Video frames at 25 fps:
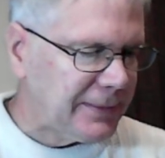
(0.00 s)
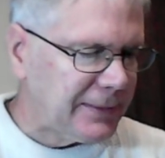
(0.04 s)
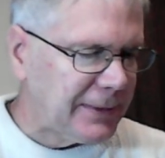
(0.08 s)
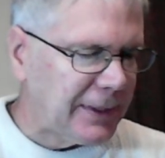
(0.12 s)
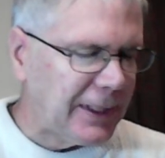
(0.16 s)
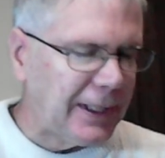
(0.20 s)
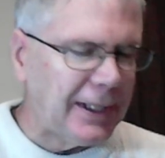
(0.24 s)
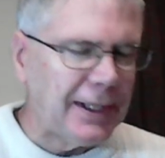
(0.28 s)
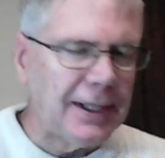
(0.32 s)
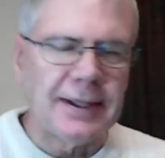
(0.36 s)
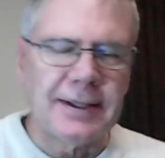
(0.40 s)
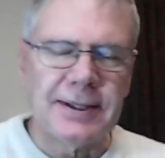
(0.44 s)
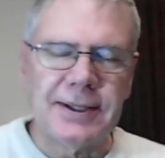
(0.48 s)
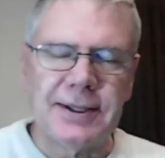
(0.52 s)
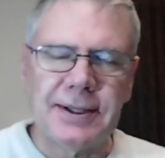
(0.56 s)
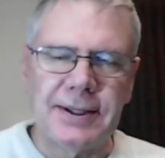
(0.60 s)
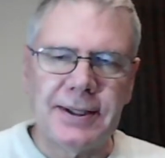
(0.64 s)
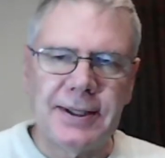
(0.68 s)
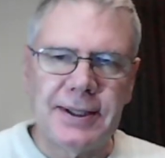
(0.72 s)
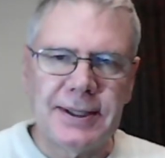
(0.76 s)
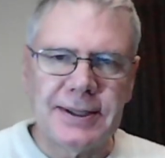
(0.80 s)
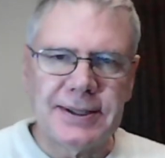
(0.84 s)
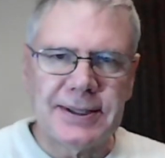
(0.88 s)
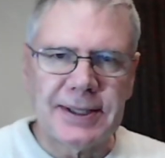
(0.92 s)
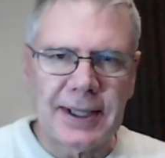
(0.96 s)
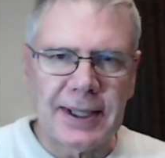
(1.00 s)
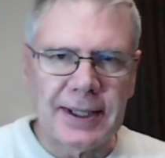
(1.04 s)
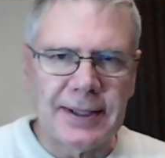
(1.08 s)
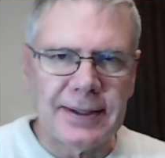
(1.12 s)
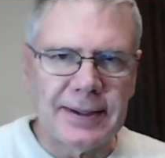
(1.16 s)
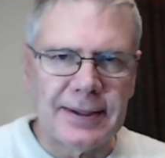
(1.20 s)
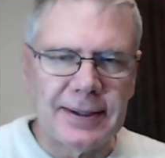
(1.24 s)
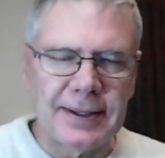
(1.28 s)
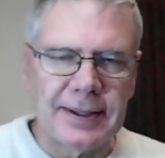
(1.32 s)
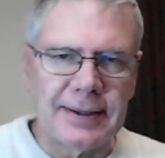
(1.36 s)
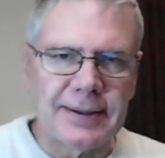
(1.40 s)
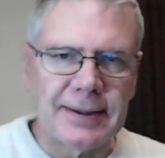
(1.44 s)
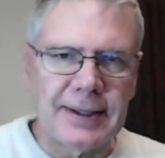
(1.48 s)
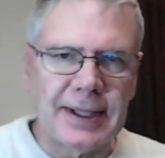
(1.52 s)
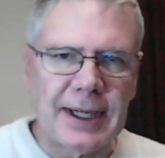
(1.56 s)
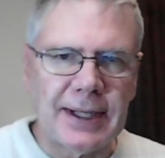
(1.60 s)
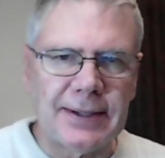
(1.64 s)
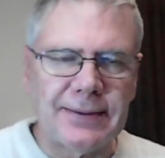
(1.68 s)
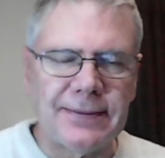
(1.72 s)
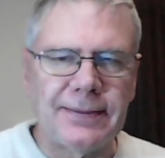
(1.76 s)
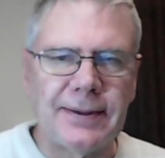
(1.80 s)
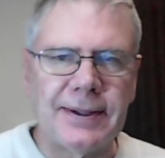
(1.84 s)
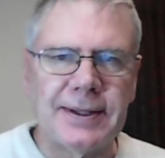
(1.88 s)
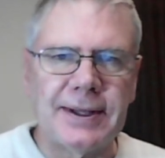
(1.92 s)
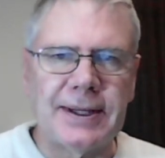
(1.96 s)
I'll show you in a second on the
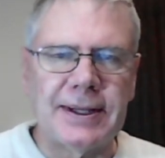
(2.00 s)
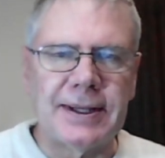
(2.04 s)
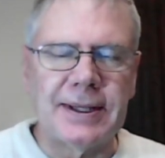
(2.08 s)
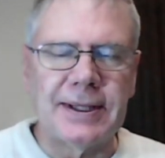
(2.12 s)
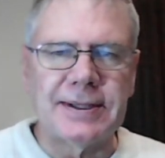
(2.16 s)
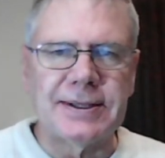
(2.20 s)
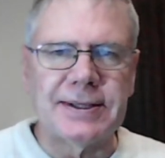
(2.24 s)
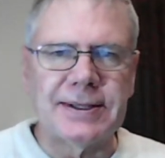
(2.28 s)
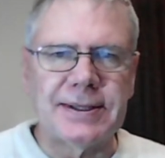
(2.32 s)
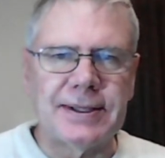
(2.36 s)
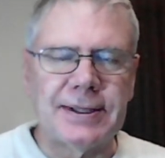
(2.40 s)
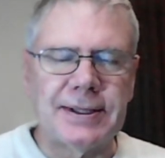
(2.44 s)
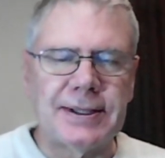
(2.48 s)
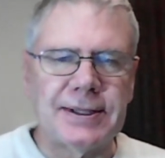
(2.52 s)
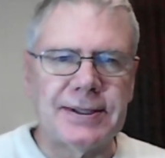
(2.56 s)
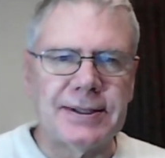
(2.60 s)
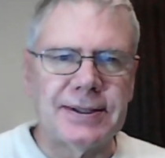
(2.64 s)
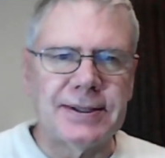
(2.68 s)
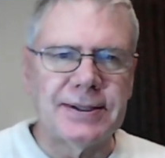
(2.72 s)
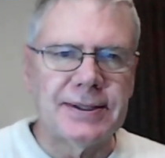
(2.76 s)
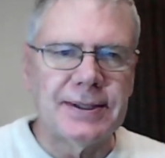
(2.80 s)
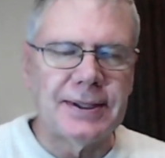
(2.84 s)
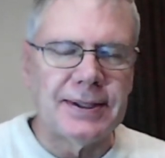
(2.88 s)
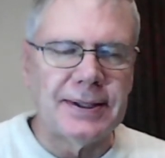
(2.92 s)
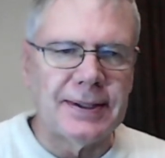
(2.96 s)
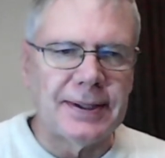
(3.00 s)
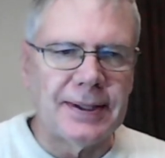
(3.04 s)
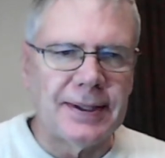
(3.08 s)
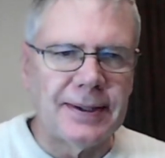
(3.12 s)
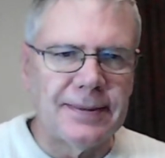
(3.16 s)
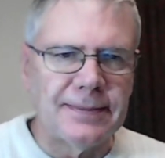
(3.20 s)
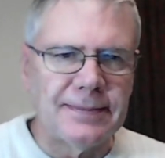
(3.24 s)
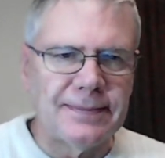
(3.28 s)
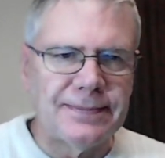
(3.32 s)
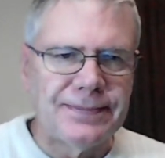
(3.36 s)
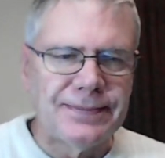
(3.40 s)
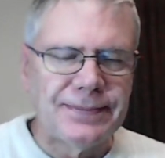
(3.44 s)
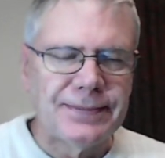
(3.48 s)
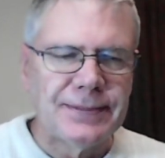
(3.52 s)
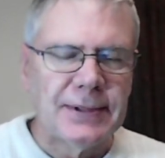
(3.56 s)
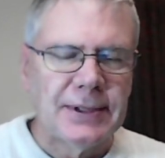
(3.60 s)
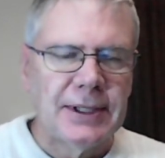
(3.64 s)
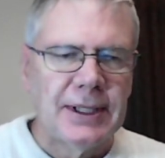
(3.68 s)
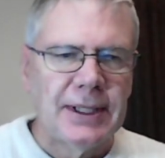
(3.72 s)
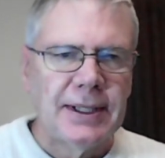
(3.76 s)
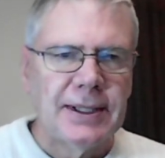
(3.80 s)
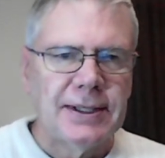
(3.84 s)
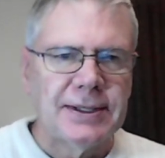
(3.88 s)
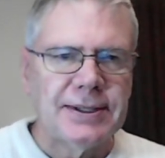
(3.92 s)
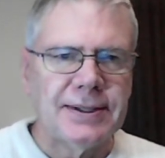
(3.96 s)
graph what this is. So
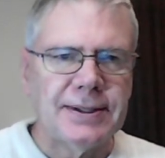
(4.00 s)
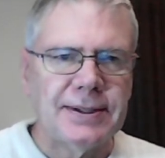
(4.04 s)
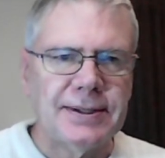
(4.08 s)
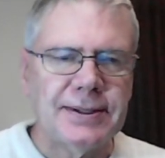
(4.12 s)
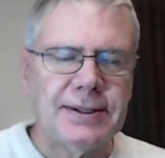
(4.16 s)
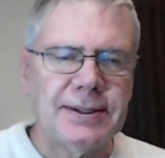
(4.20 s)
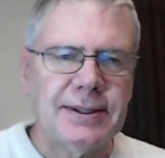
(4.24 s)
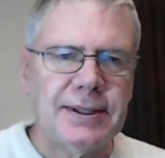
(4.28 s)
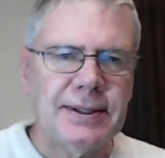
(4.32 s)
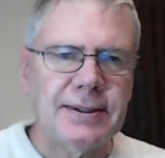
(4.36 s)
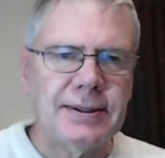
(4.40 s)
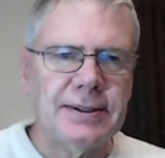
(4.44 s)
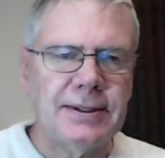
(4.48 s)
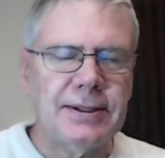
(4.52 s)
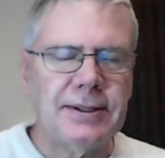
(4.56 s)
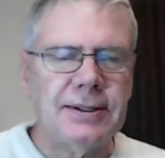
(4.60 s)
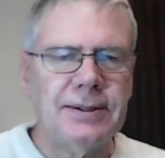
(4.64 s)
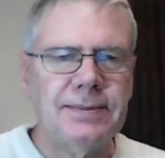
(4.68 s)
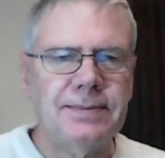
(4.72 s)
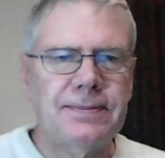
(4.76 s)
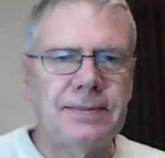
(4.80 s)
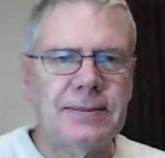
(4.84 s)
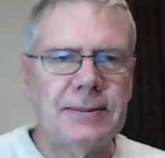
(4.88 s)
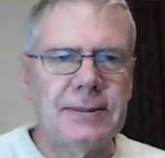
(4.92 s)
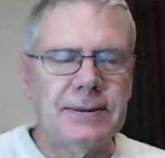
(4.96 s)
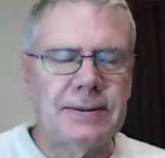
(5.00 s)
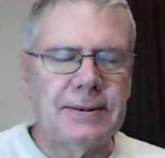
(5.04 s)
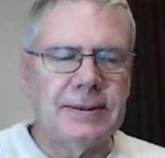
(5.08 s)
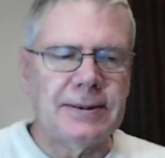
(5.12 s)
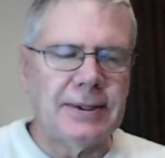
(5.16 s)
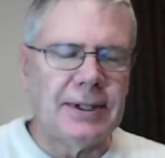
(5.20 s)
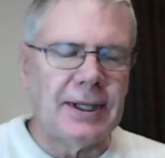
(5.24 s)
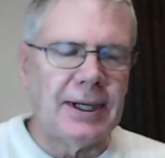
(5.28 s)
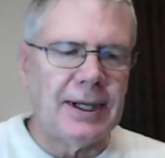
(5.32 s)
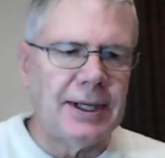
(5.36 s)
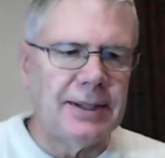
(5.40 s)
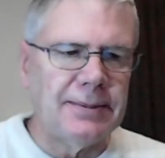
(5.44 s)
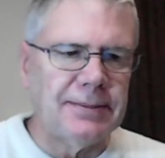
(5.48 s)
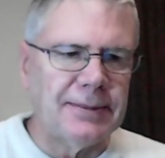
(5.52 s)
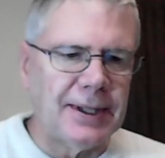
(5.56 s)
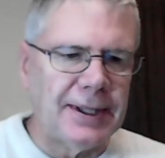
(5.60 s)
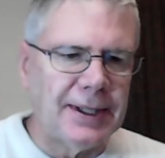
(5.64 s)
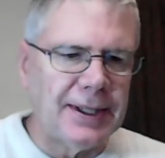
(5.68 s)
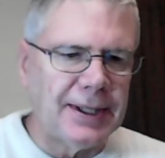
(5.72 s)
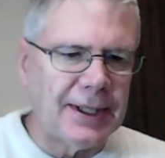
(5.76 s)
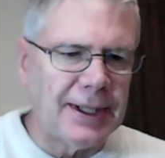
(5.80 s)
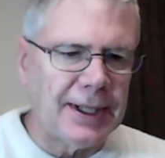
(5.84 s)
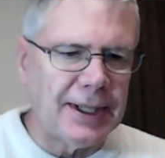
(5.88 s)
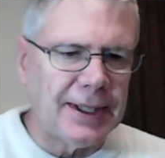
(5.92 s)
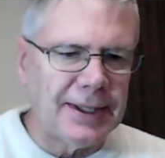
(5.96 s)
it's a good time right
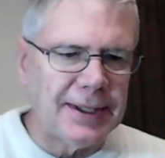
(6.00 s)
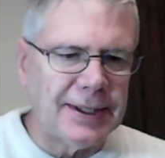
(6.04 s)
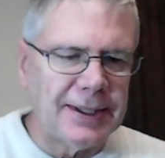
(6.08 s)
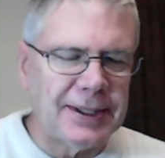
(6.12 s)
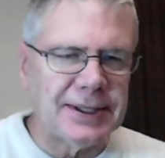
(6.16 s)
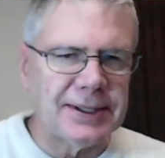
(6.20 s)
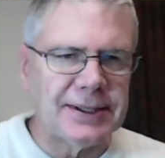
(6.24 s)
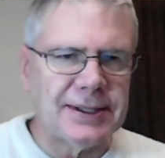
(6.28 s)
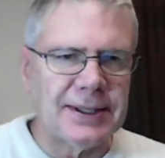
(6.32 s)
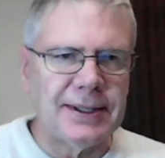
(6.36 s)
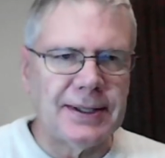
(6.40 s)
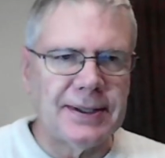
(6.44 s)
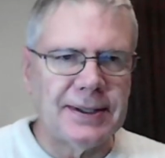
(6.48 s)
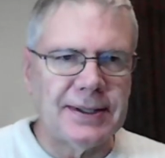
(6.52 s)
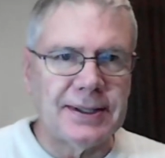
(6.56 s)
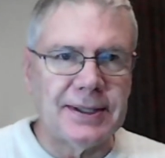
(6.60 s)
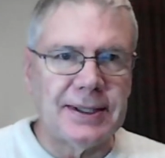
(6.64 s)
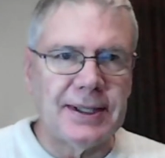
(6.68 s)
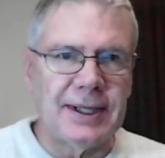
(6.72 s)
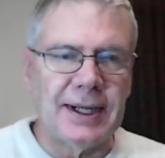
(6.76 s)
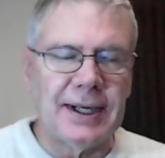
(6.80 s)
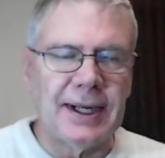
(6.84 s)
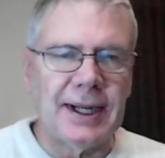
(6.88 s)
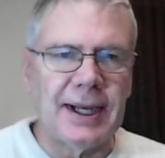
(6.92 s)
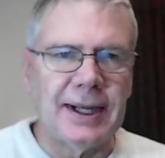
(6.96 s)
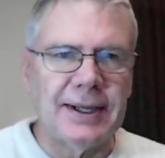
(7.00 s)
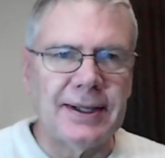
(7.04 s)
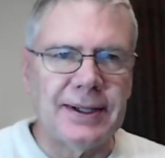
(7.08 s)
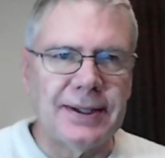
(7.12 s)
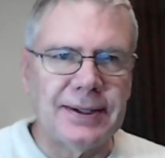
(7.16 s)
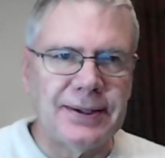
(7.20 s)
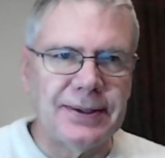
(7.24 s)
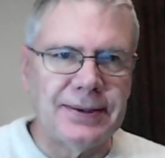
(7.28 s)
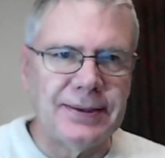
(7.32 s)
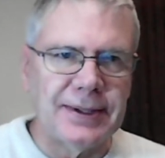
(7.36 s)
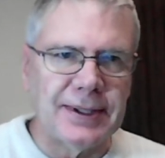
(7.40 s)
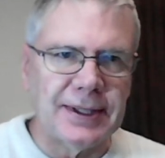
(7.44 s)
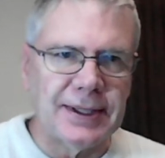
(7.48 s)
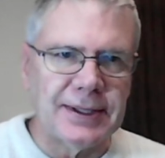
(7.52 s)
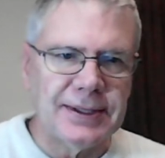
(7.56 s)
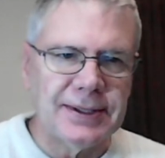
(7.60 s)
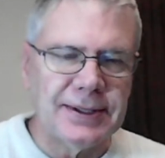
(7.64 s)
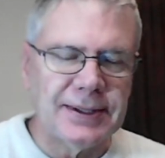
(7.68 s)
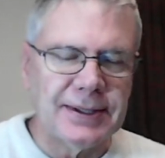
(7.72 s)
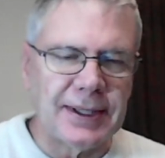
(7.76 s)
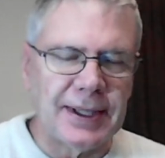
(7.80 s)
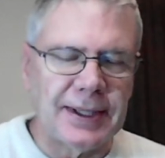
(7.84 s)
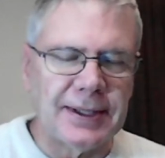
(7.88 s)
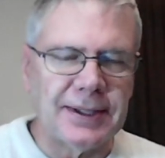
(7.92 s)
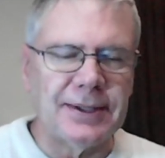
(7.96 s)
now to just understand how to do
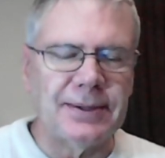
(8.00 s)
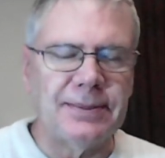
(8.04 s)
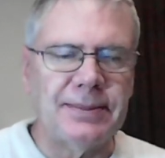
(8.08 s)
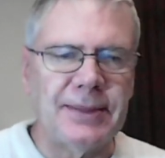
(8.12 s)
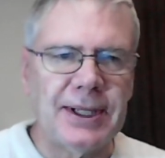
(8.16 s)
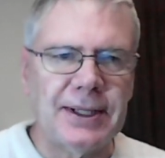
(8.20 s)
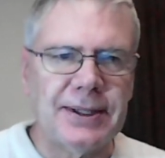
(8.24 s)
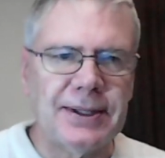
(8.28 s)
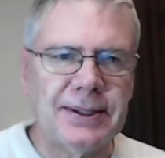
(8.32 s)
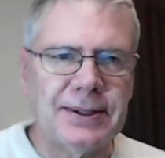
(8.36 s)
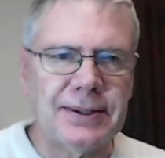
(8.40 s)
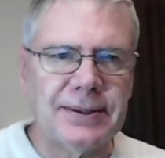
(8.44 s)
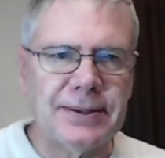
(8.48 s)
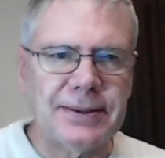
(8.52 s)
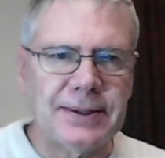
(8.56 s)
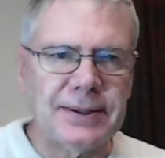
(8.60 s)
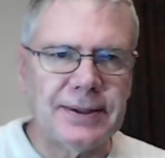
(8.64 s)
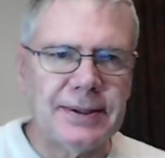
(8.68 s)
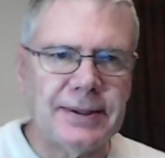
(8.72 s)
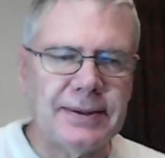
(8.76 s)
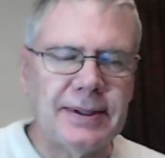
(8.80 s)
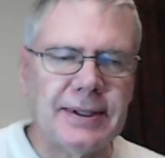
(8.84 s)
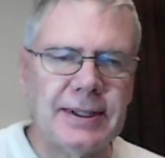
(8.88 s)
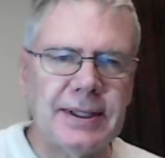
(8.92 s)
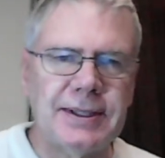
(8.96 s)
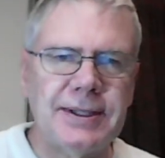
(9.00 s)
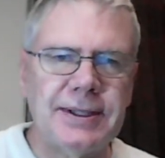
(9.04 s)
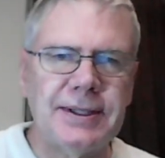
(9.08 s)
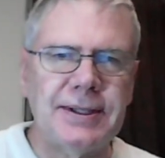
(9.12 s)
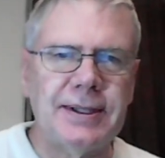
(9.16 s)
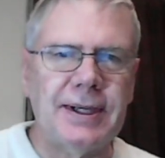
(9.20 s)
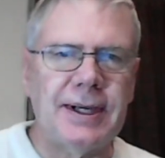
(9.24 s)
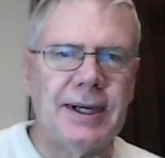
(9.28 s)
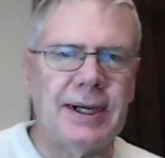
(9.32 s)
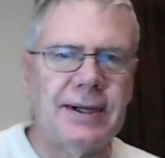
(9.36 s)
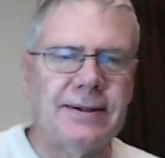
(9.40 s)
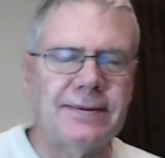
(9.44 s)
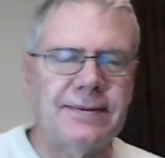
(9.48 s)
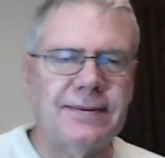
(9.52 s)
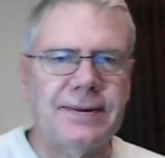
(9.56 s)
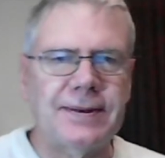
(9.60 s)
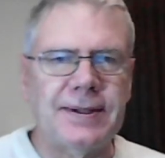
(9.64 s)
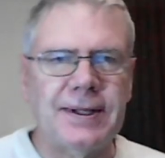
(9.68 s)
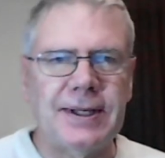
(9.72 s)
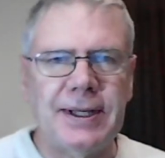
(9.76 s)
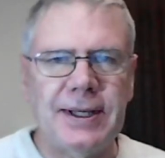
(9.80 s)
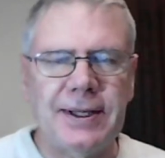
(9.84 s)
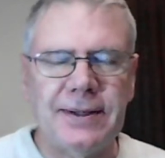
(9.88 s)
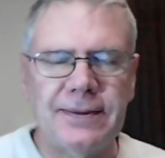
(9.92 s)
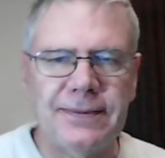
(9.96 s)
this and to make sure that you have
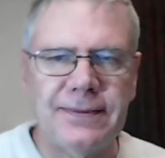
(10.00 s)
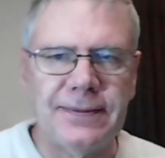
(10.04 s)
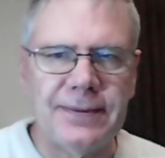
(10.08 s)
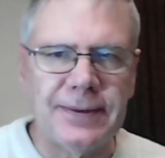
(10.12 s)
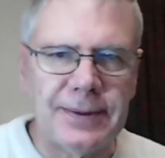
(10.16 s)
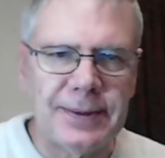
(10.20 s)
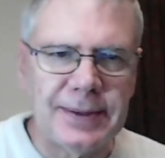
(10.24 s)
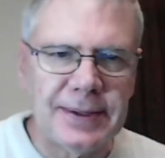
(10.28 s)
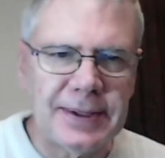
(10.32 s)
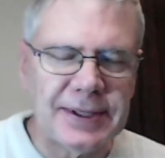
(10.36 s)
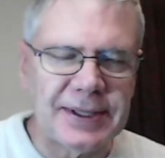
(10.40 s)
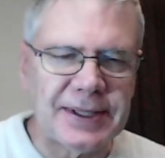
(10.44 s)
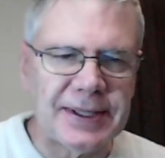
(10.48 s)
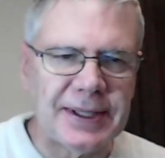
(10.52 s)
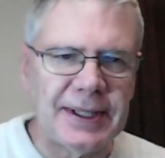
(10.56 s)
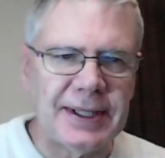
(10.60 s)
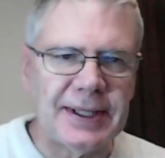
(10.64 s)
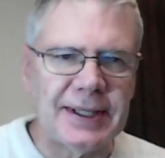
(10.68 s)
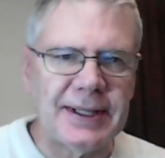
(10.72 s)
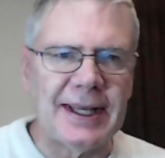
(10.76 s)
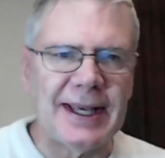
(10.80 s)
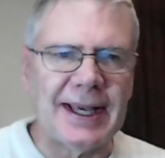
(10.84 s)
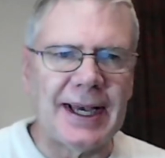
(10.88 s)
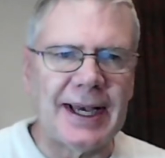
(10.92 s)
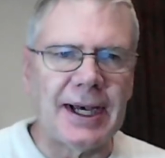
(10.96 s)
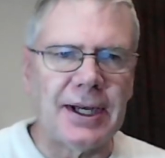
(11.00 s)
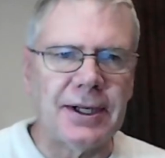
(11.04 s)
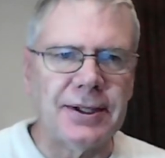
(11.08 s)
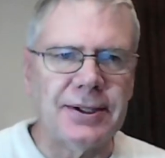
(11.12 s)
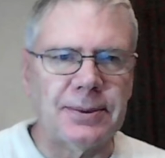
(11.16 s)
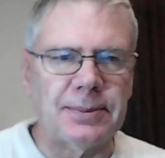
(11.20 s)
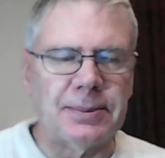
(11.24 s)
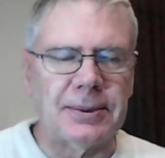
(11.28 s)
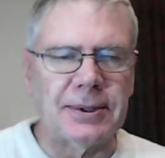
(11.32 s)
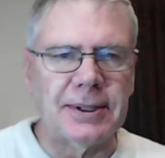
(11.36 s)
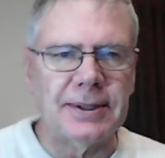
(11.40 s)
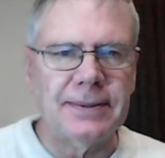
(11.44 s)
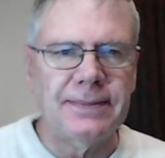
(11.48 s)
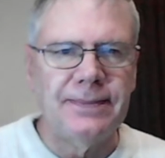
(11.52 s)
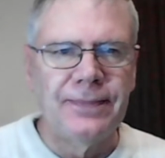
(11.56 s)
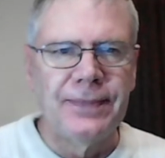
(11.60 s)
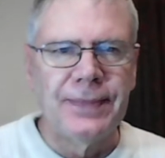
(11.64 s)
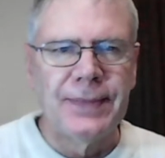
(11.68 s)
the fluency in the algebra,